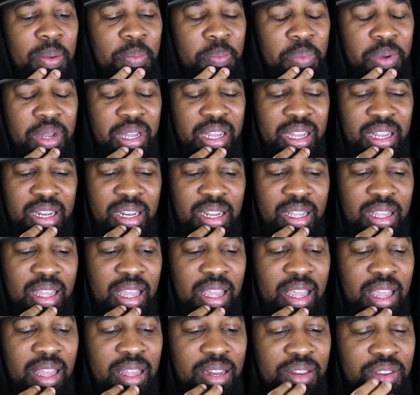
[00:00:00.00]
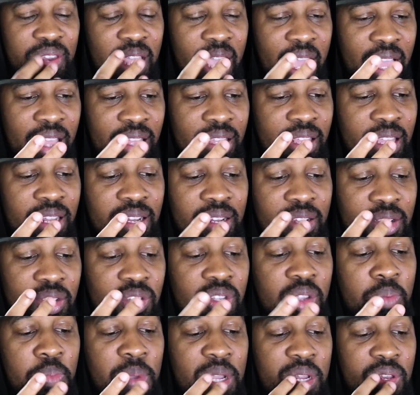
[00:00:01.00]
But it looks
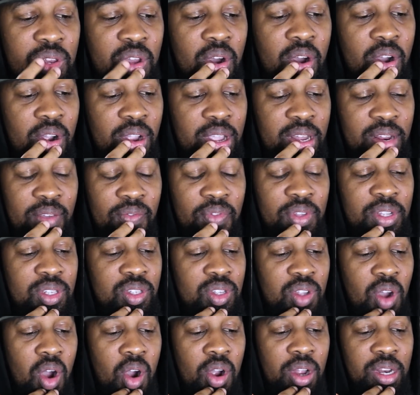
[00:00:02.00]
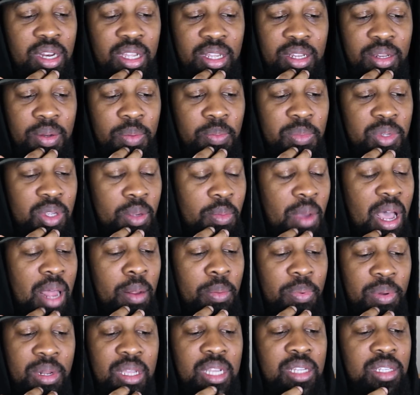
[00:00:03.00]
to be dark. And if it's dark, then somebody
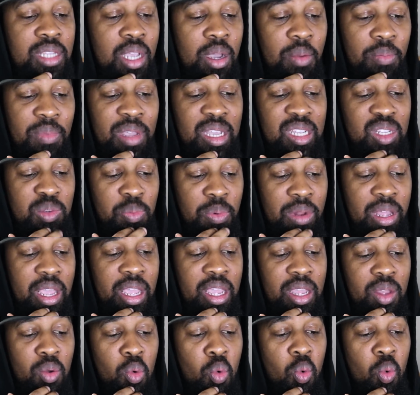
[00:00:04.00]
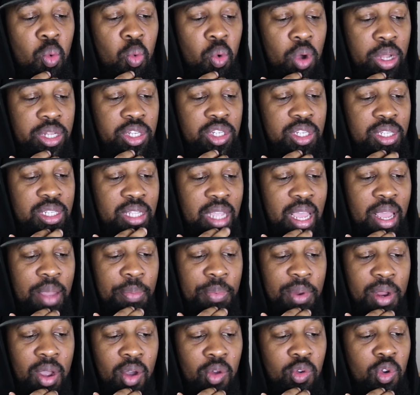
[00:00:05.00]
please help me explain what just
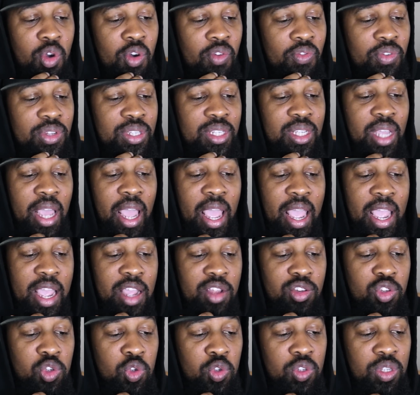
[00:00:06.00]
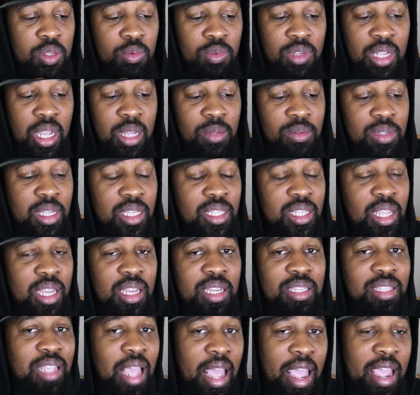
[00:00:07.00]
happened. I don't know if it's an angel. Sometimes they say
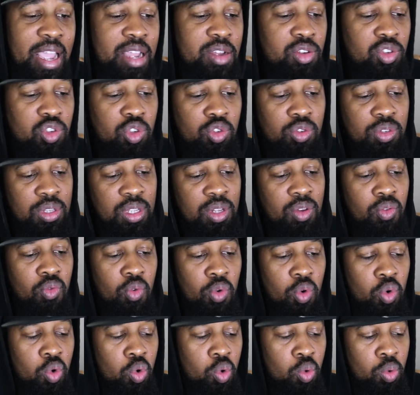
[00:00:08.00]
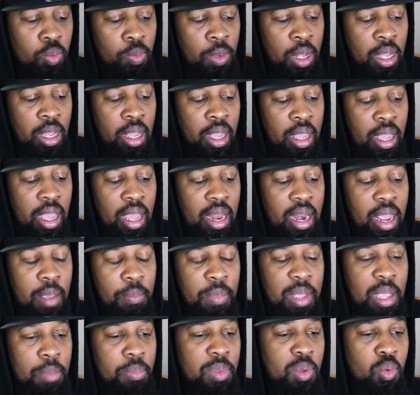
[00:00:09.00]
it's angels in the room and they
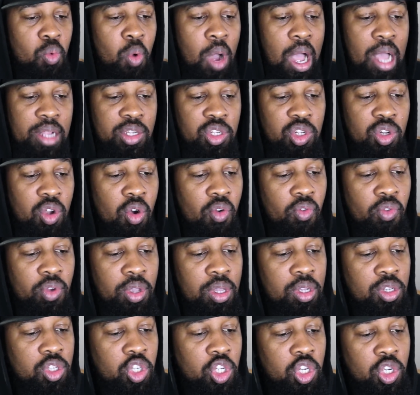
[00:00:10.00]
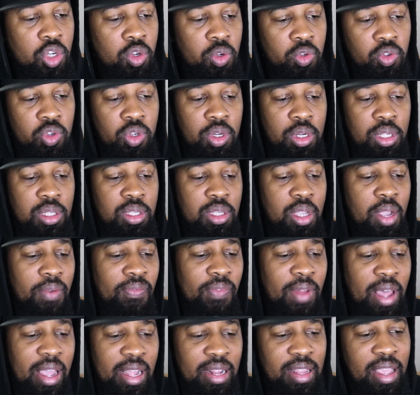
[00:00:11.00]
may be watching over your children and
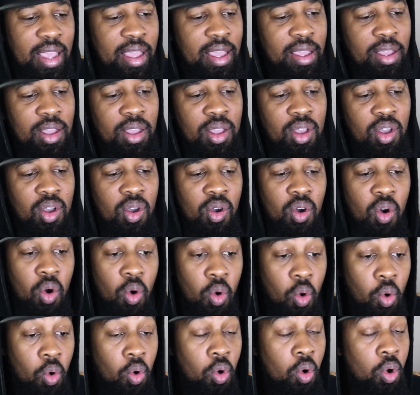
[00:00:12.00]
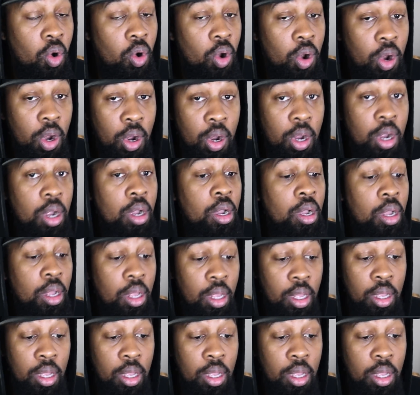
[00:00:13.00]
stuff like that. Or